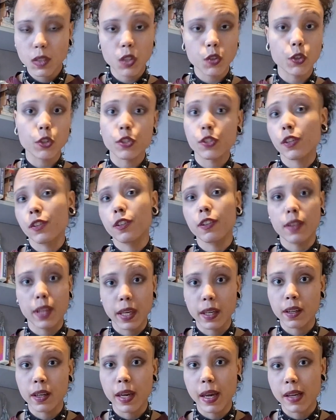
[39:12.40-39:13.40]
Just so that
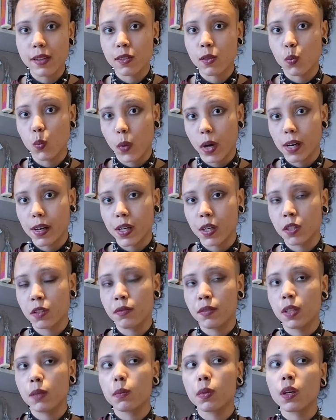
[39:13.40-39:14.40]
they could get some wear out
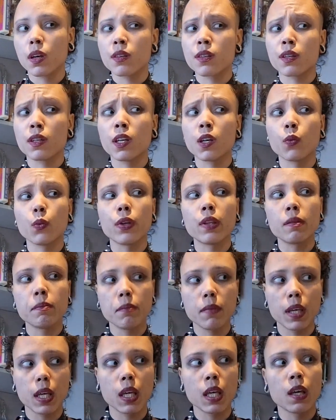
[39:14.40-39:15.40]
of it, because I know with
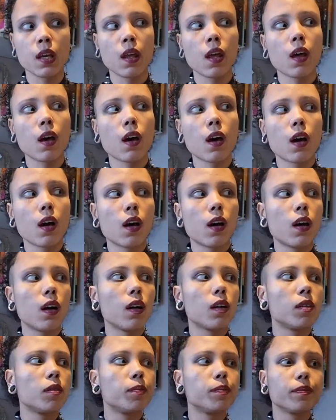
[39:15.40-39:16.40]
me,
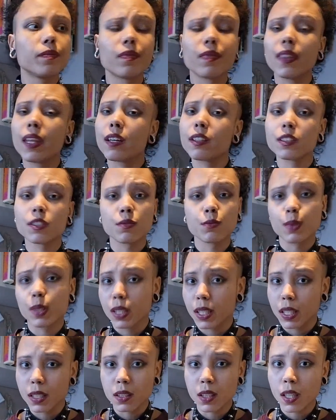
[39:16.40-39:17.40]
there isn't
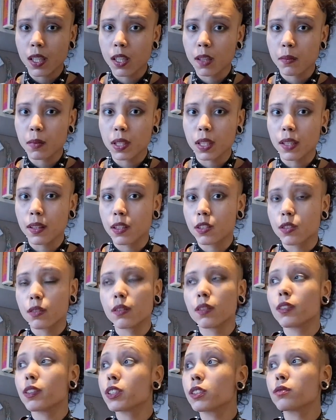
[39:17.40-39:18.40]
really a timeline.
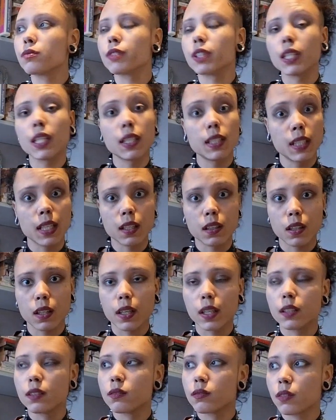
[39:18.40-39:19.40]
There isn't really a
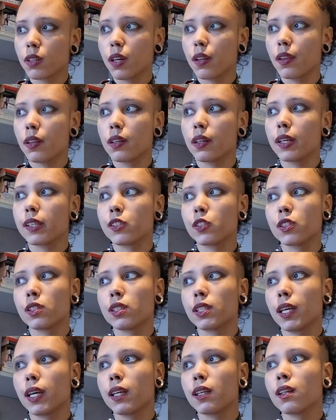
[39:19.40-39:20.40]
deadline, rather, I
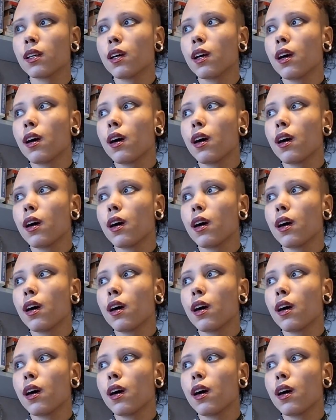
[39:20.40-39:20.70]
should say,